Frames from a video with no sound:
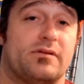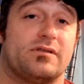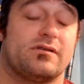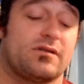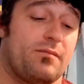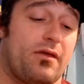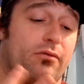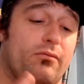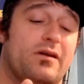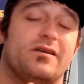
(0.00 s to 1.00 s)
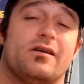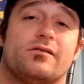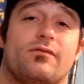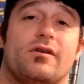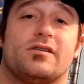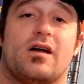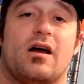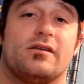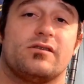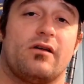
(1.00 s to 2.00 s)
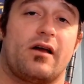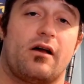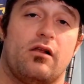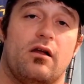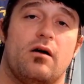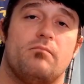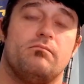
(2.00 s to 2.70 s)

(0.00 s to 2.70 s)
There's going to be 3 tiers for each kind, so like a club.